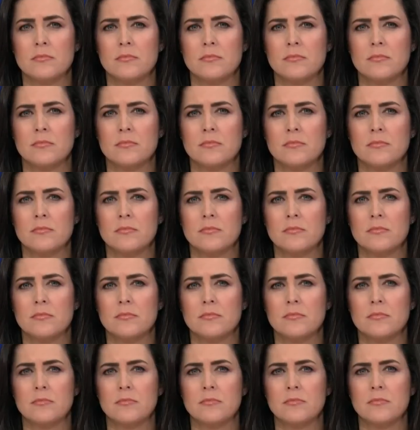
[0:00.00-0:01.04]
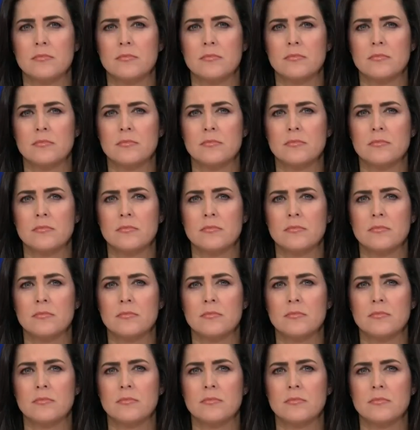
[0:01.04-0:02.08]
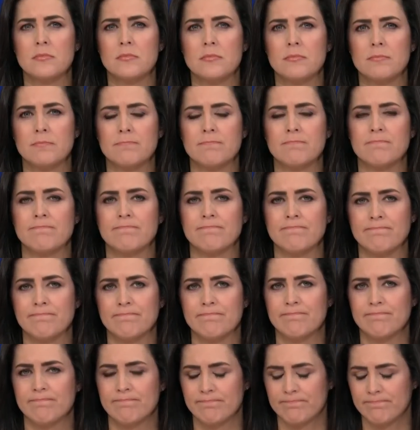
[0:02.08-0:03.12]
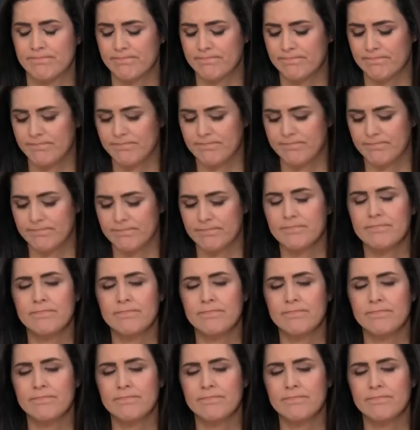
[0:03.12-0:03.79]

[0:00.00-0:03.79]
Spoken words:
No words are spoken by the person on screen.